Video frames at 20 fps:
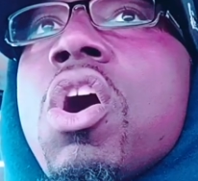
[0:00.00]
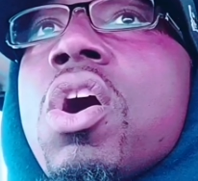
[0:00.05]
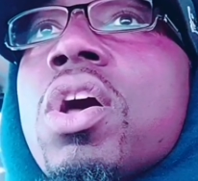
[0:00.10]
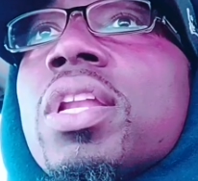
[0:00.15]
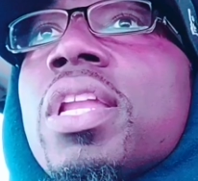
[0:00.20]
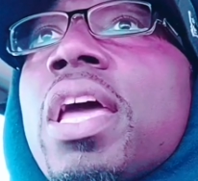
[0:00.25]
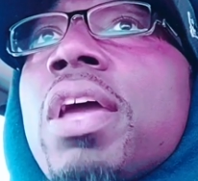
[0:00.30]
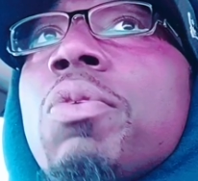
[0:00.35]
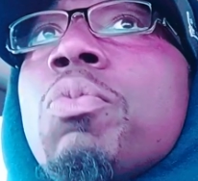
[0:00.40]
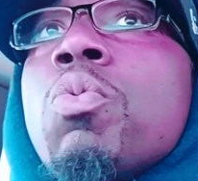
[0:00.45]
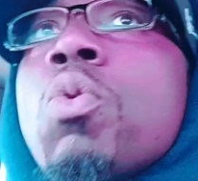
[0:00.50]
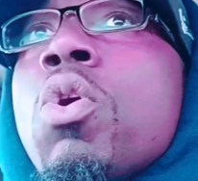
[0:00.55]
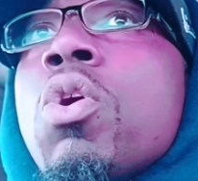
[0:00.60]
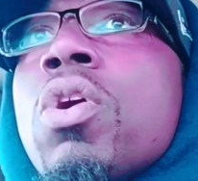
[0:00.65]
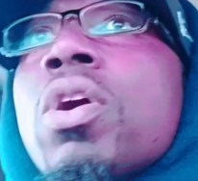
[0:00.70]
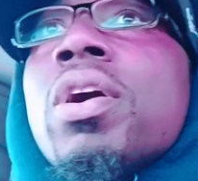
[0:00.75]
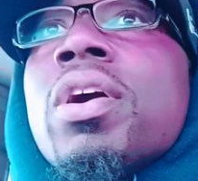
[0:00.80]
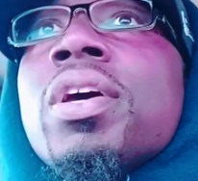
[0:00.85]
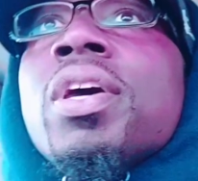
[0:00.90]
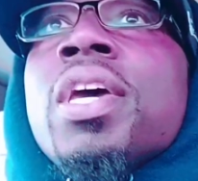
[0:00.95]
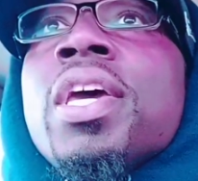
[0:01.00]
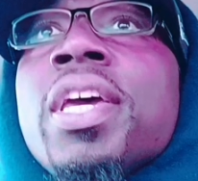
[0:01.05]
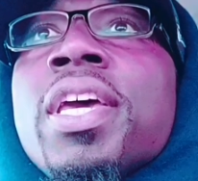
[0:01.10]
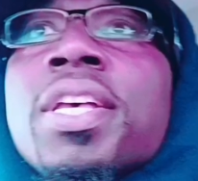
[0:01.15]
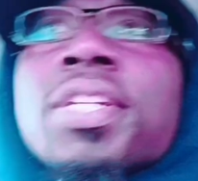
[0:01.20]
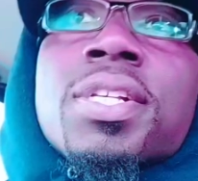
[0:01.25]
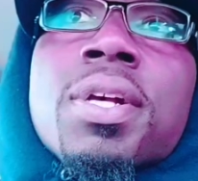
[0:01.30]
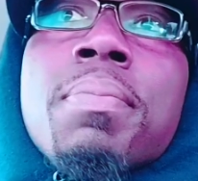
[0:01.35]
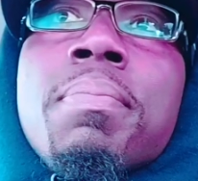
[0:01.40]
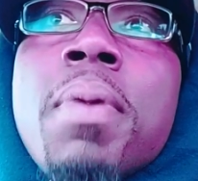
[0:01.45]
all they want
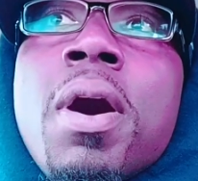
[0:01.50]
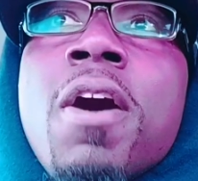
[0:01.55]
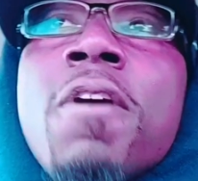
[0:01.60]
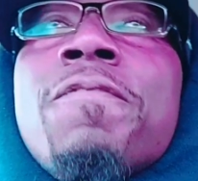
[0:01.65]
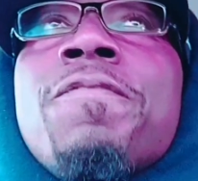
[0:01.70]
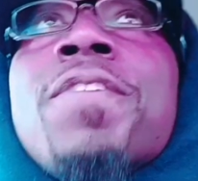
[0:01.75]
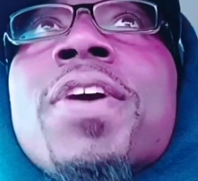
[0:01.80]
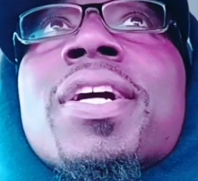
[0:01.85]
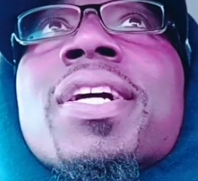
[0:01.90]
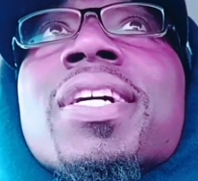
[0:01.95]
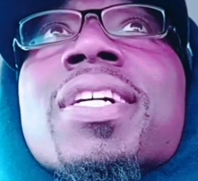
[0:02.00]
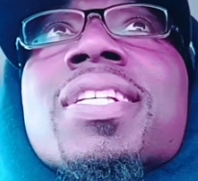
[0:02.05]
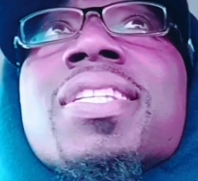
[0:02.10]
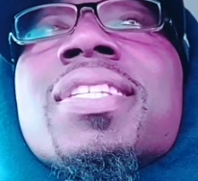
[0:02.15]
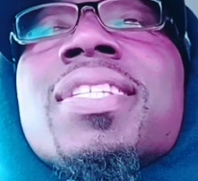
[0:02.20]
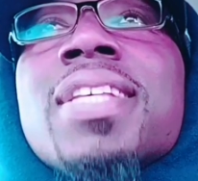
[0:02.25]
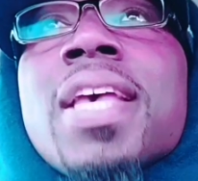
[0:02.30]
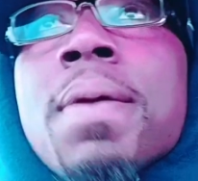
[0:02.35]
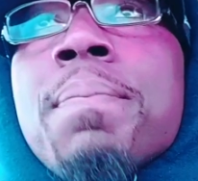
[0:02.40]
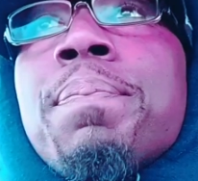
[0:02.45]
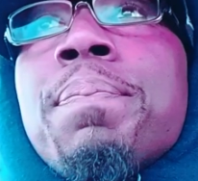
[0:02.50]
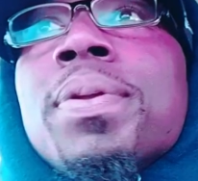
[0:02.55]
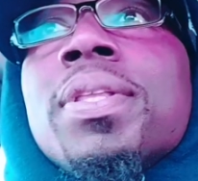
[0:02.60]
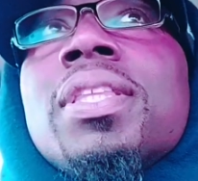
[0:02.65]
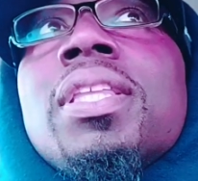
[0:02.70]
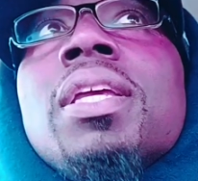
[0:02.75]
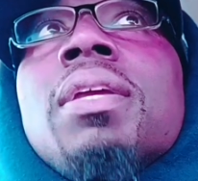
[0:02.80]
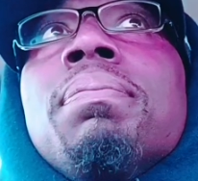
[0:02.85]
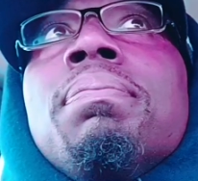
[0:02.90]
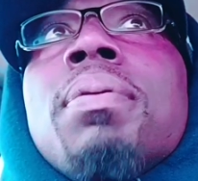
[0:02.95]
is a motherfucker
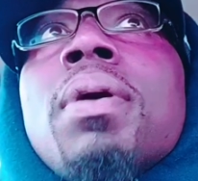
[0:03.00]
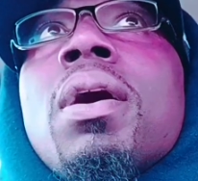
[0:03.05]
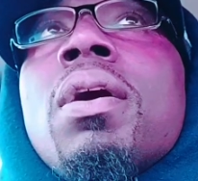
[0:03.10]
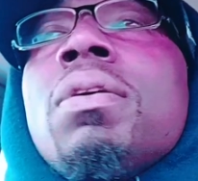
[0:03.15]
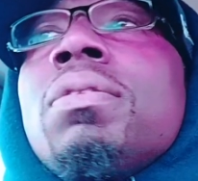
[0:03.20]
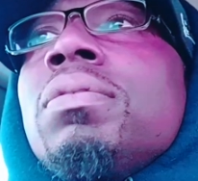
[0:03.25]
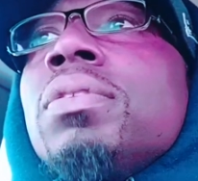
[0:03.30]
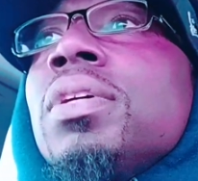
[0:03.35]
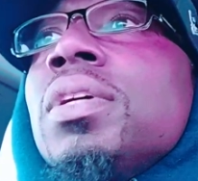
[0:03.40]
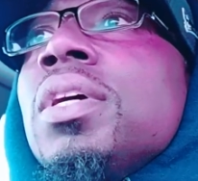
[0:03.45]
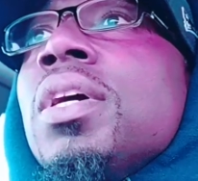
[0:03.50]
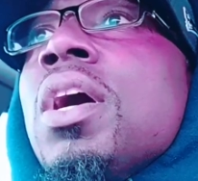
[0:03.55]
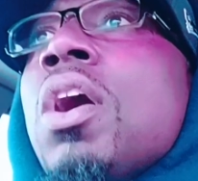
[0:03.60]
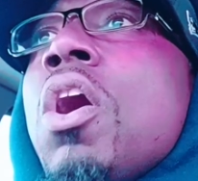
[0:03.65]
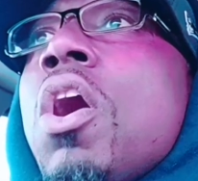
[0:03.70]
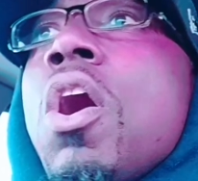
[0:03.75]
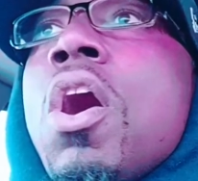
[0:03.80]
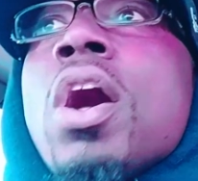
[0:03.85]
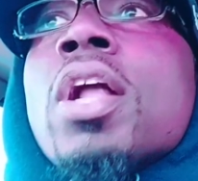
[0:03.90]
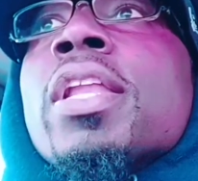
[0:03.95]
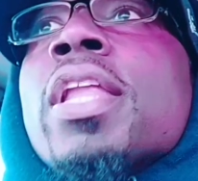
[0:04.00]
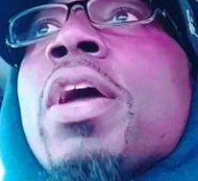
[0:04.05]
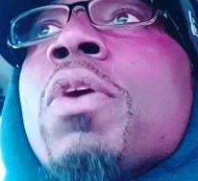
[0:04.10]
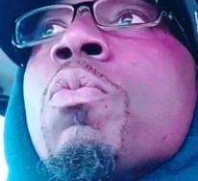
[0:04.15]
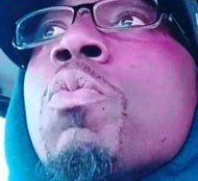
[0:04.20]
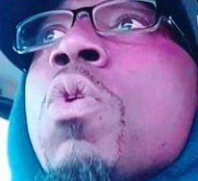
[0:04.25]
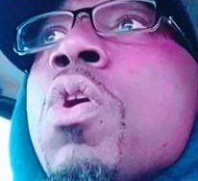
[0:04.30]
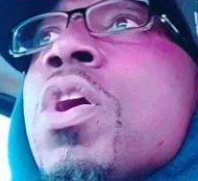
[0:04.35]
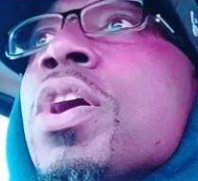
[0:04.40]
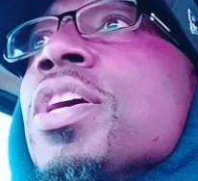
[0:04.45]
sympathy, bro. All they
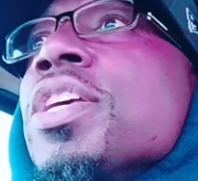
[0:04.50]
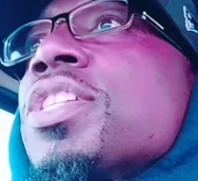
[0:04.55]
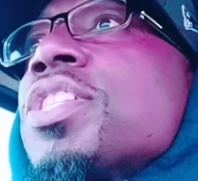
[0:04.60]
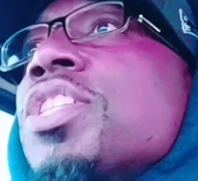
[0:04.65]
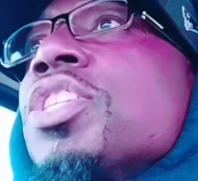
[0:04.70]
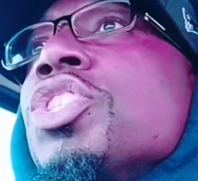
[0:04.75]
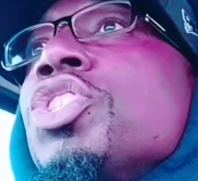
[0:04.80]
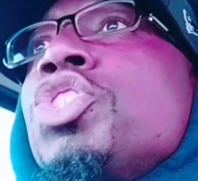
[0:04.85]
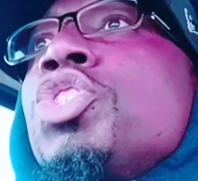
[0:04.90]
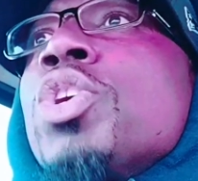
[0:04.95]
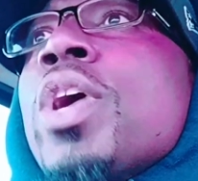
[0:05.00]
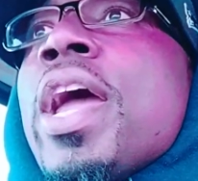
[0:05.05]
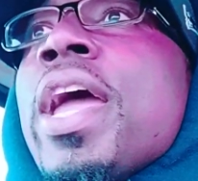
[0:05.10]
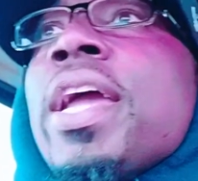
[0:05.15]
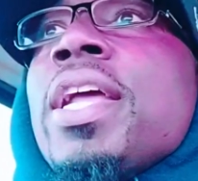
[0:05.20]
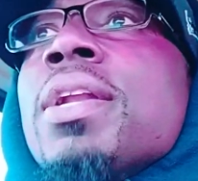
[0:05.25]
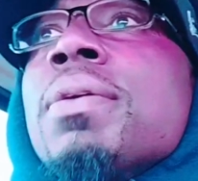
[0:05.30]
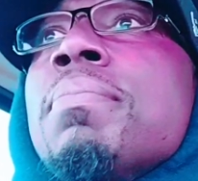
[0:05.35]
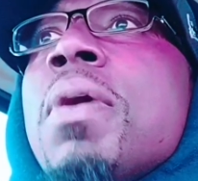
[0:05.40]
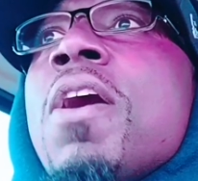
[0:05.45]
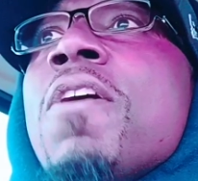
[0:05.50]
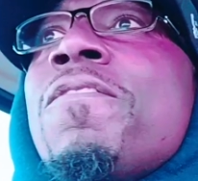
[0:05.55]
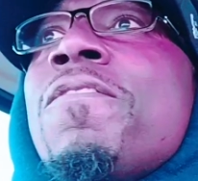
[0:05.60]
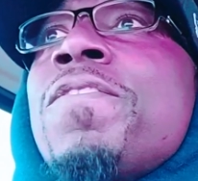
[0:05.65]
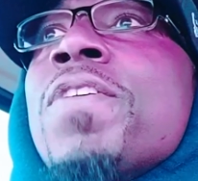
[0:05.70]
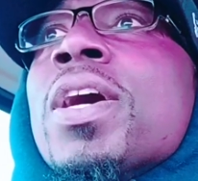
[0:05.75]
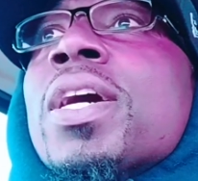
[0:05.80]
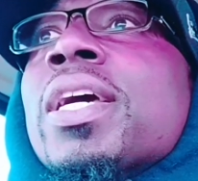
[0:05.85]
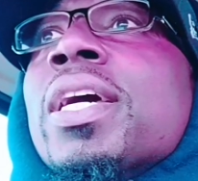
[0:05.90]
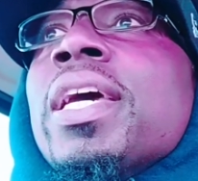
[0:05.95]
want is to drain a
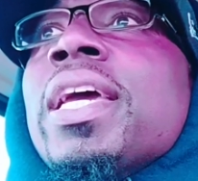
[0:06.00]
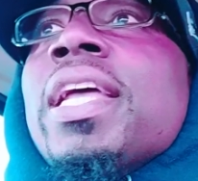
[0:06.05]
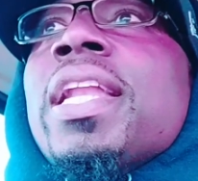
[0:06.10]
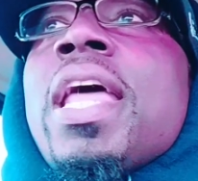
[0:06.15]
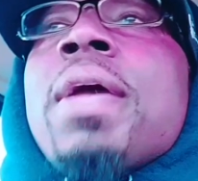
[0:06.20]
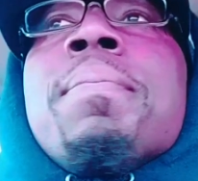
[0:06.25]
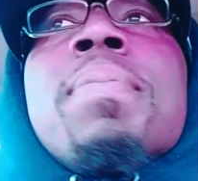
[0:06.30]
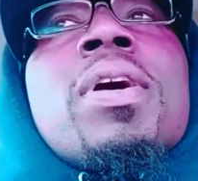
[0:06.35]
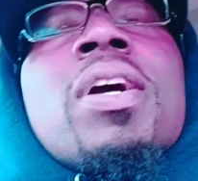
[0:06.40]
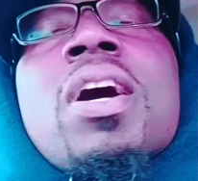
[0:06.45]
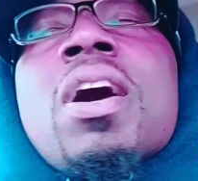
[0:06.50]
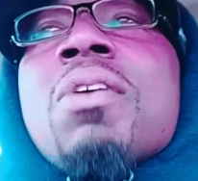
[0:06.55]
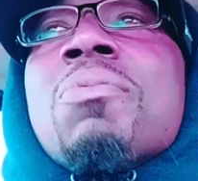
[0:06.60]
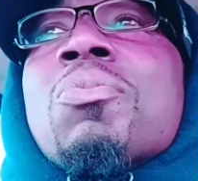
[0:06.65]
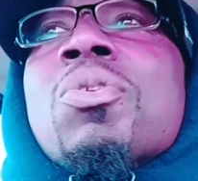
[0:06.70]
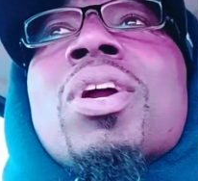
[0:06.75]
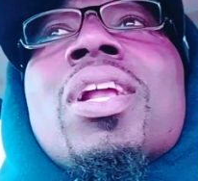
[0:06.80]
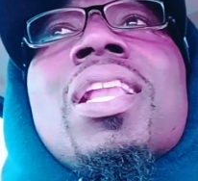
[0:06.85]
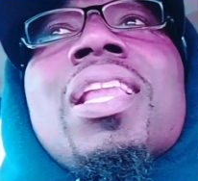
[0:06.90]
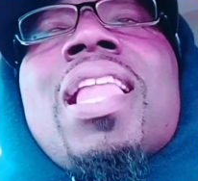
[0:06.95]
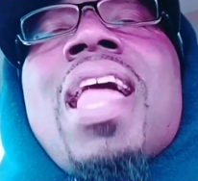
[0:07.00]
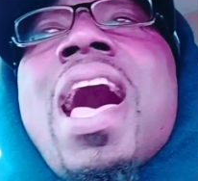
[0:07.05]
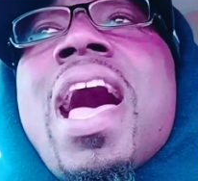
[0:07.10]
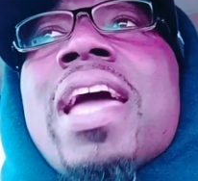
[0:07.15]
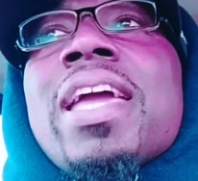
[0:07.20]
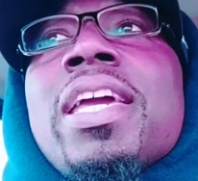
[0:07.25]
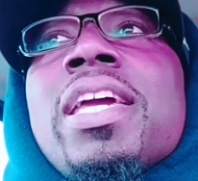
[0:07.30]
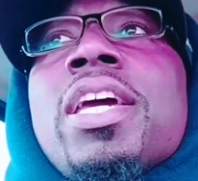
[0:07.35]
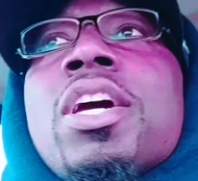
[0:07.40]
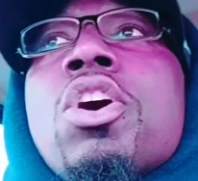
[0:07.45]
motherfucker and they become
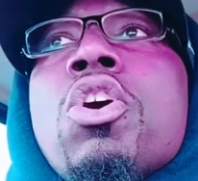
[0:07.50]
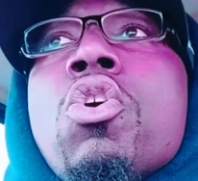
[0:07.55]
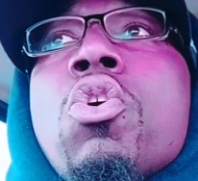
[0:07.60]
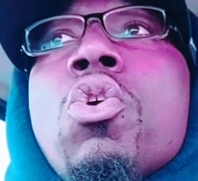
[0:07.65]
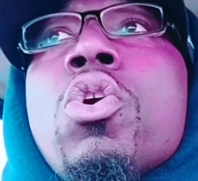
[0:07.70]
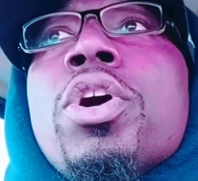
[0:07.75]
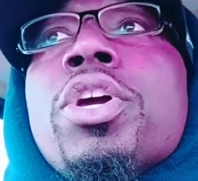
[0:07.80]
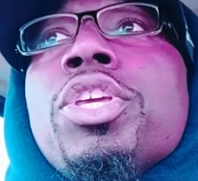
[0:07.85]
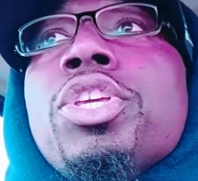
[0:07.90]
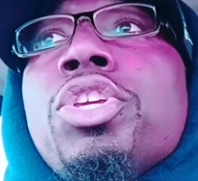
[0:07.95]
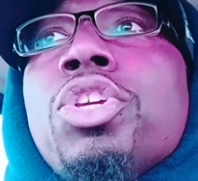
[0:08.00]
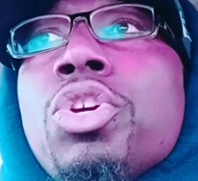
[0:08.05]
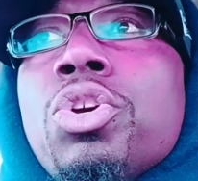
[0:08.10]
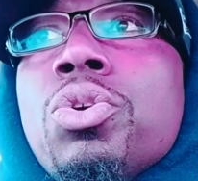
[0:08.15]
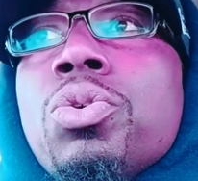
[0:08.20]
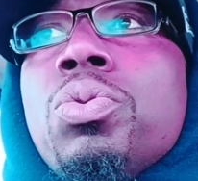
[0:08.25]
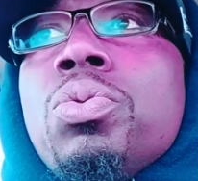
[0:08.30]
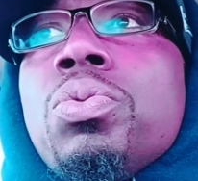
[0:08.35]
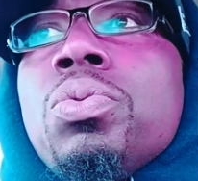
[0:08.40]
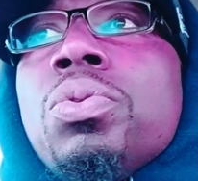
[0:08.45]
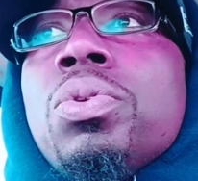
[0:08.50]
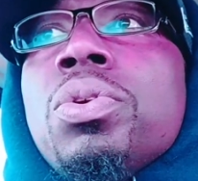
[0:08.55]
reliant on you